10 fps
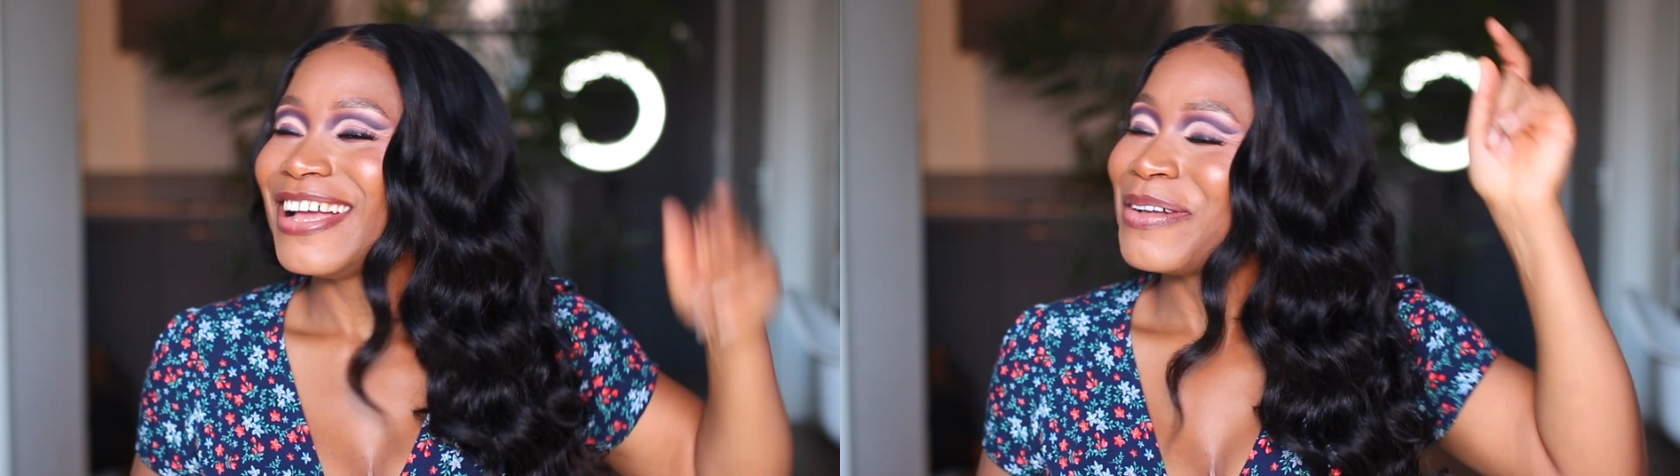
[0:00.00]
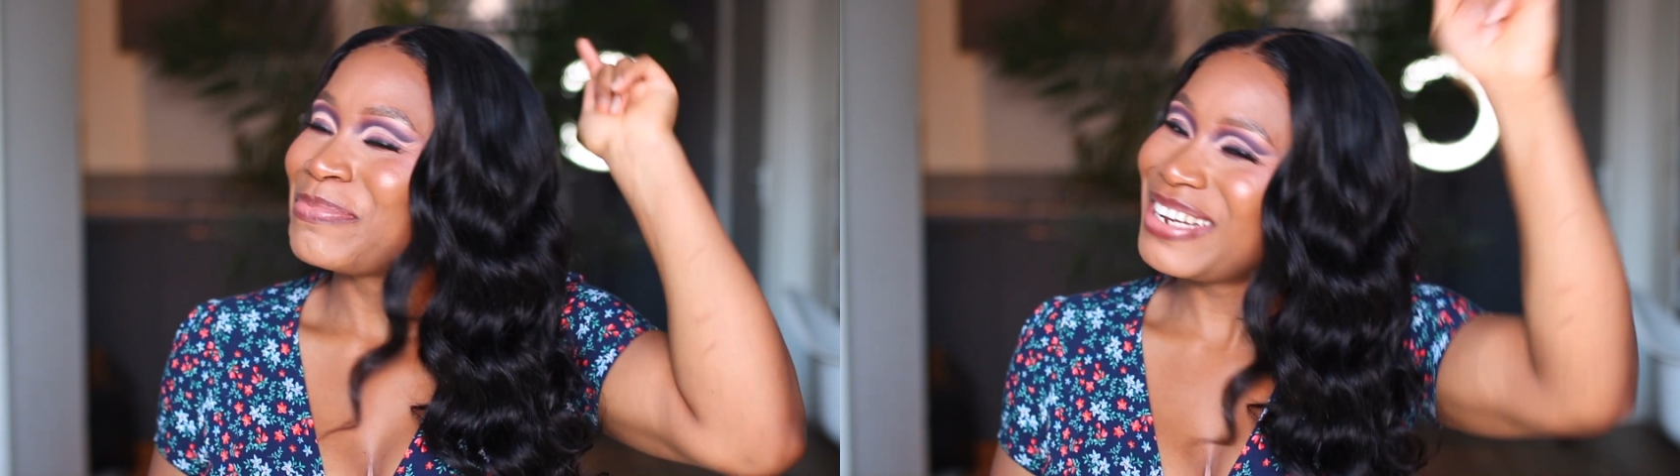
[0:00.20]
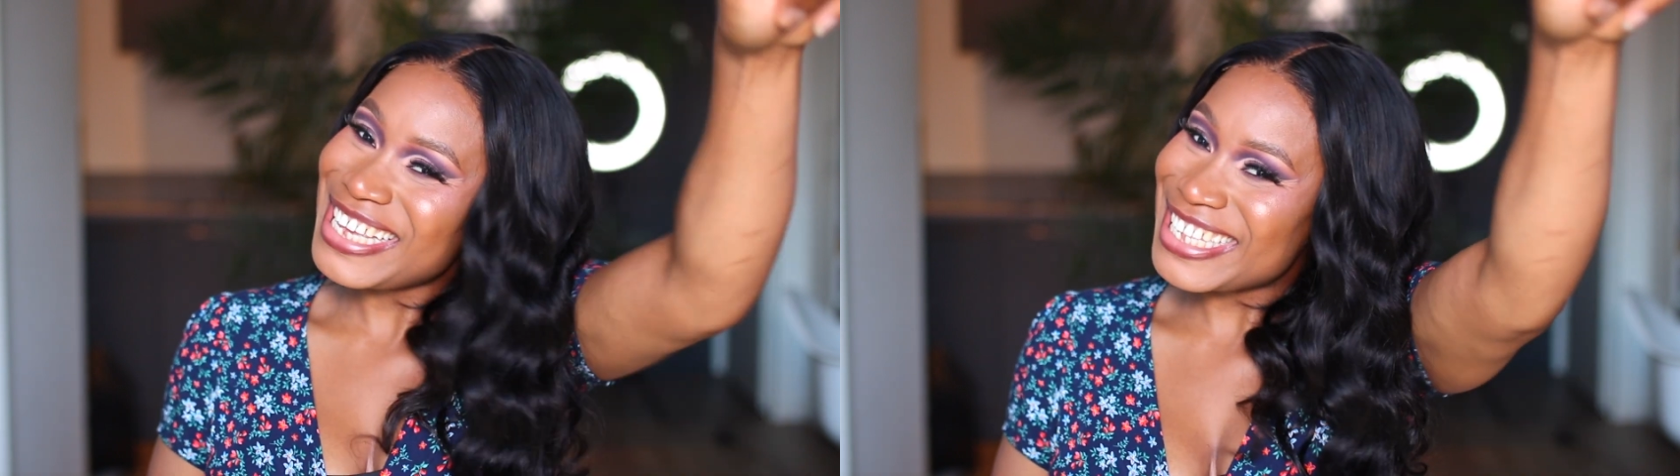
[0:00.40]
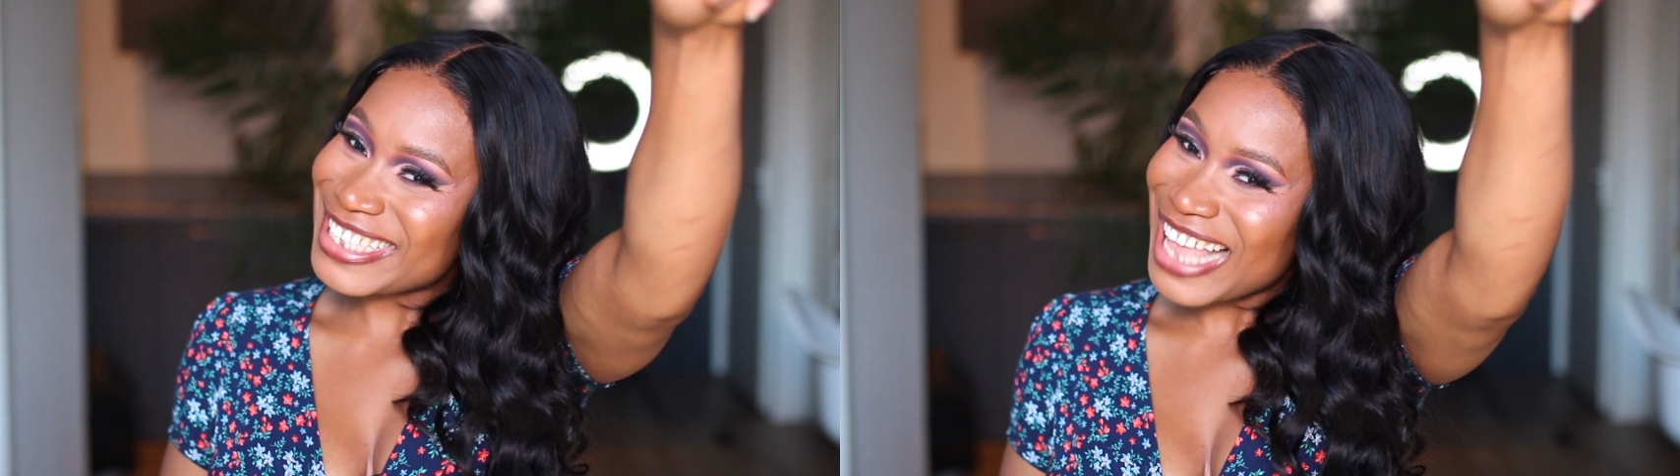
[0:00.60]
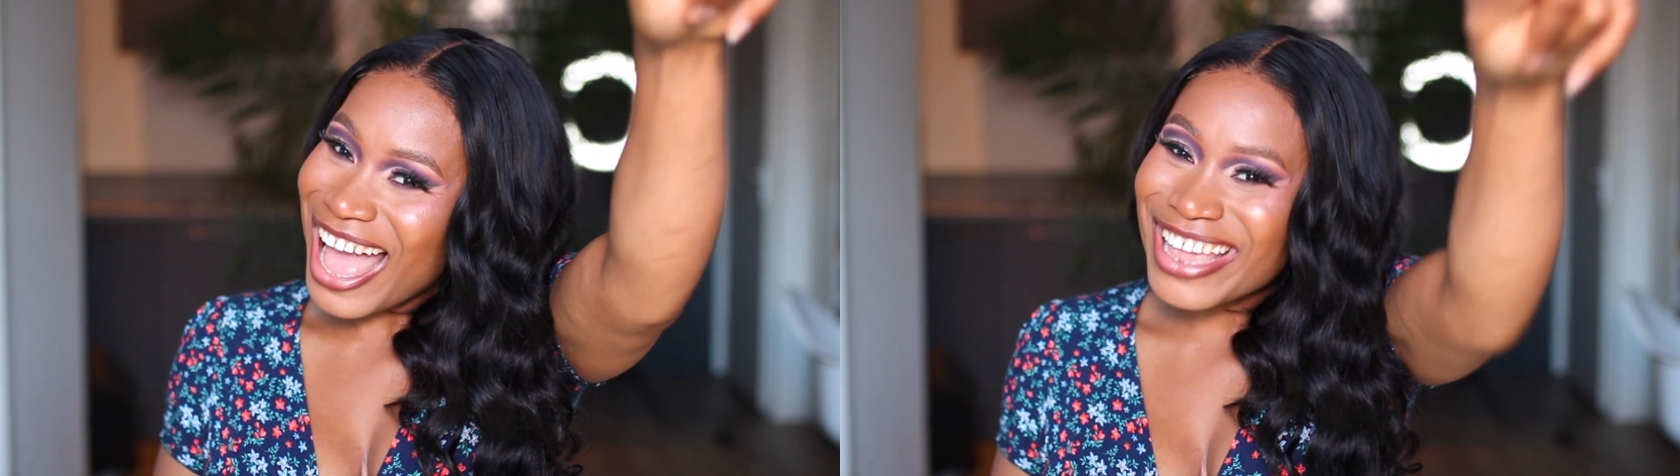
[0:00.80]

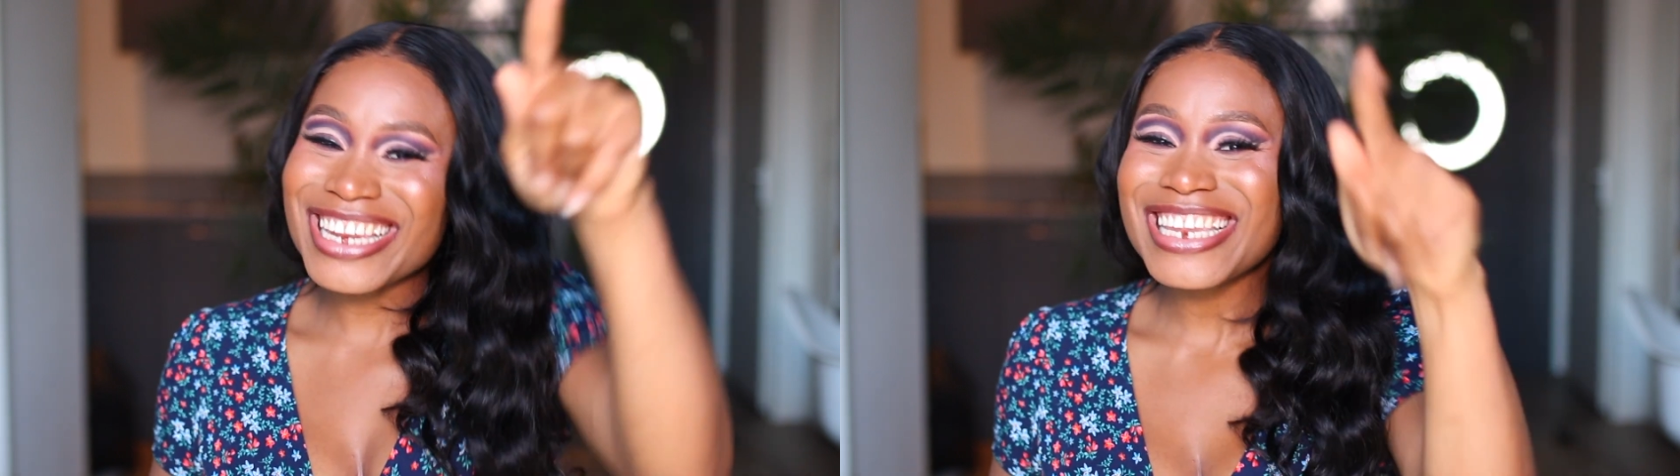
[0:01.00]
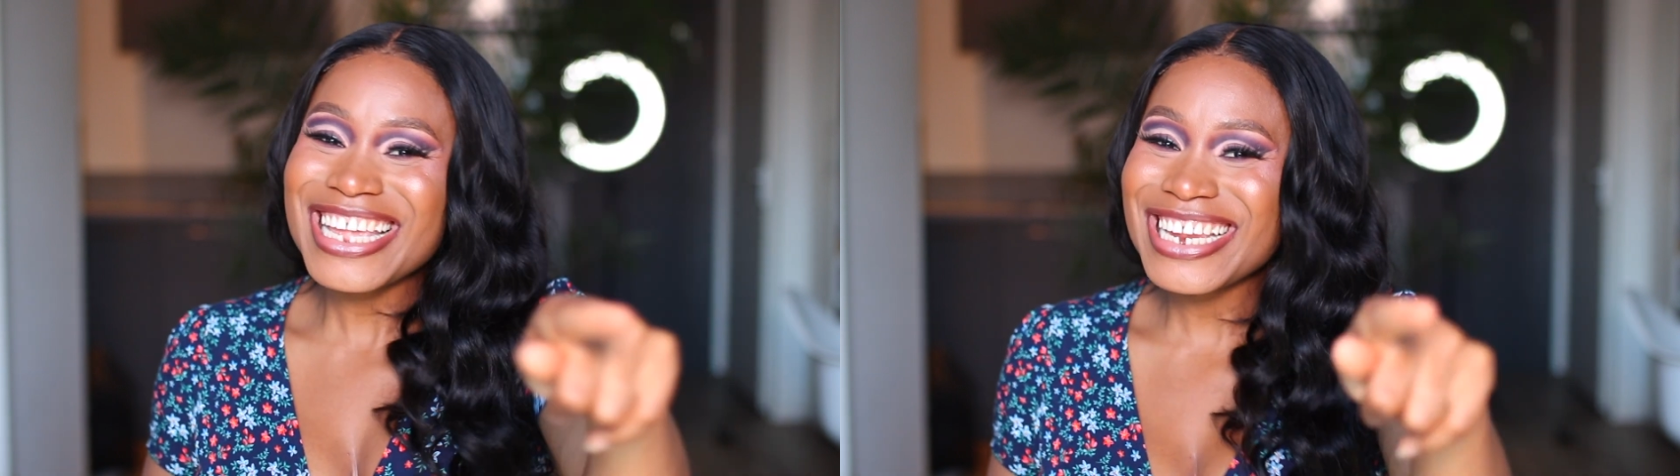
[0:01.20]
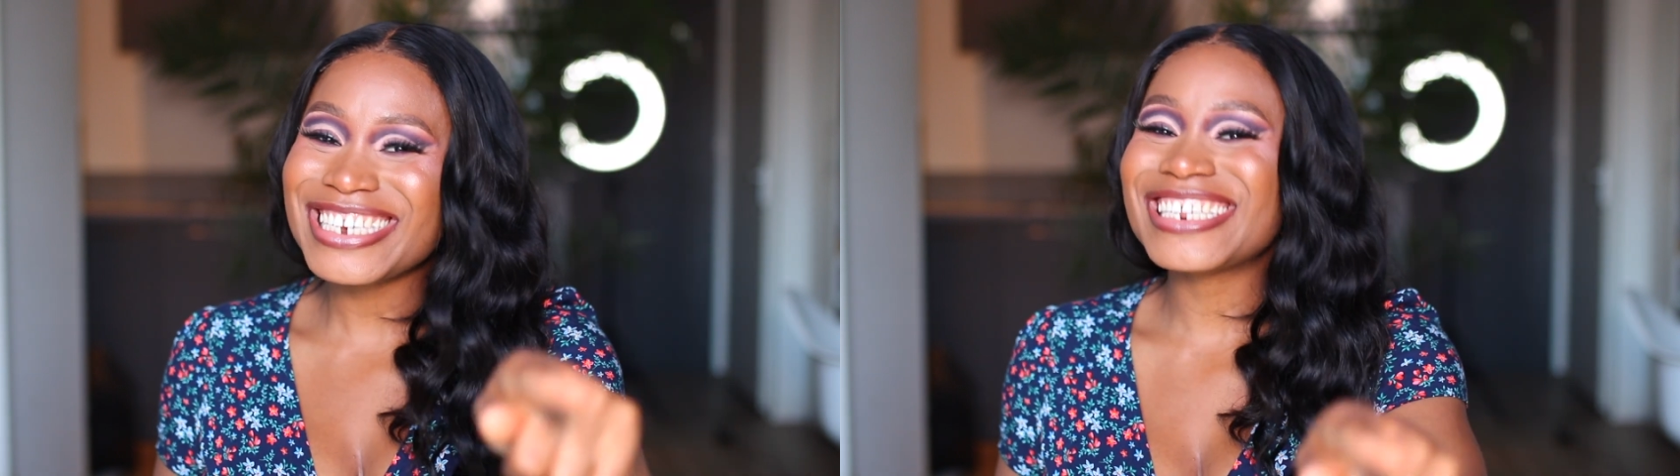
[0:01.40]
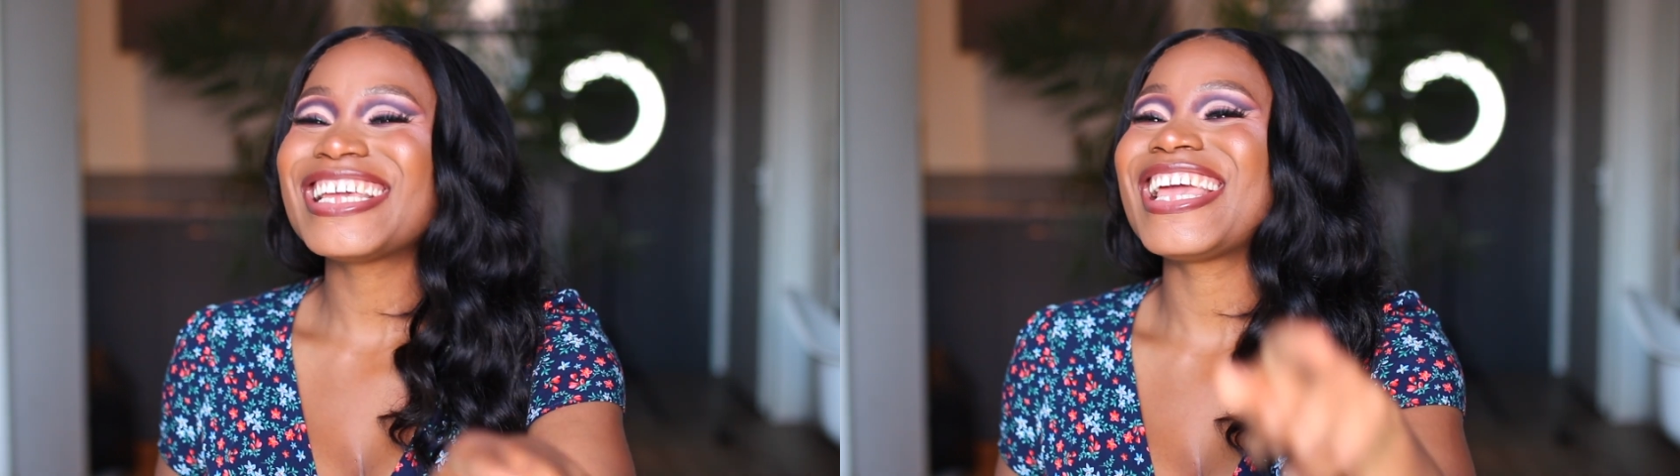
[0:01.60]
please, I need